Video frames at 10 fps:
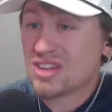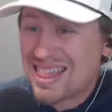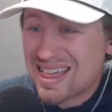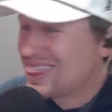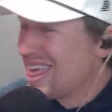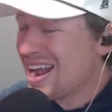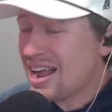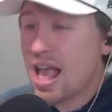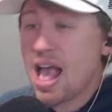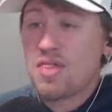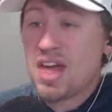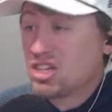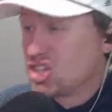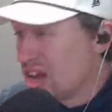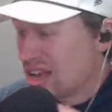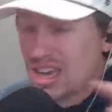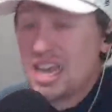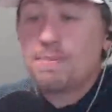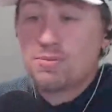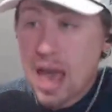the thing that is going to
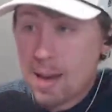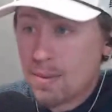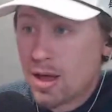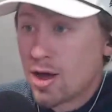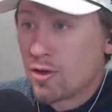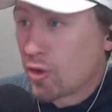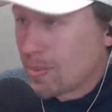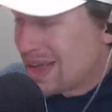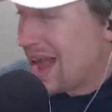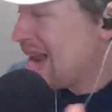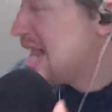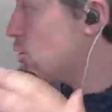keep them from gaining